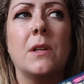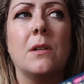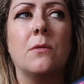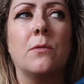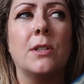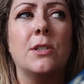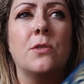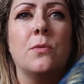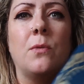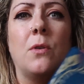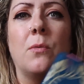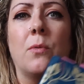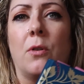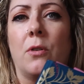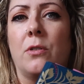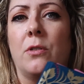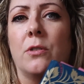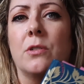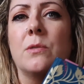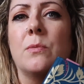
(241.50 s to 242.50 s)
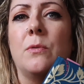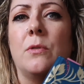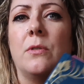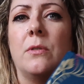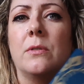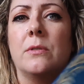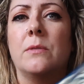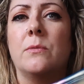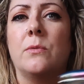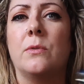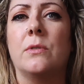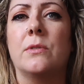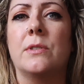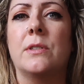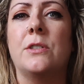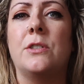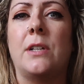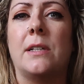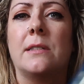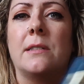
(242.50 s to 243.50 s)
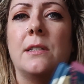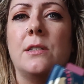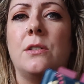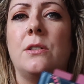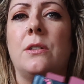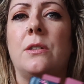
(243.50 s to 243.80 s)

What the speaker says: ritual workers will suggest that